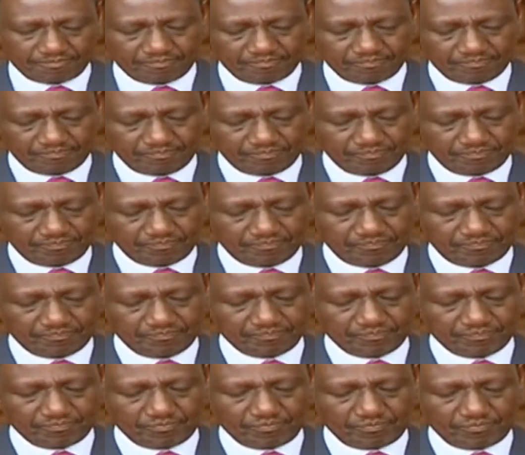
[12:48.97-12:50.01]

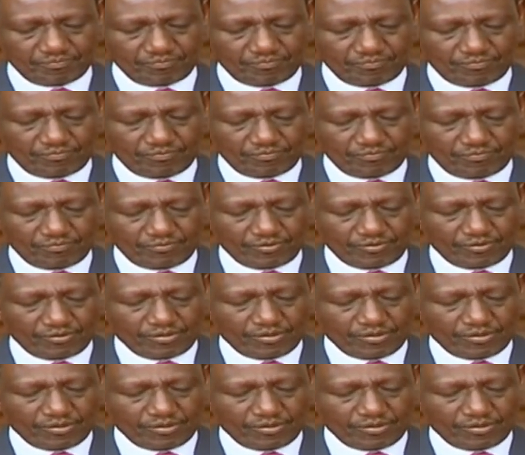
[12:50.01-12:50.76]
No one is speaking in this clip.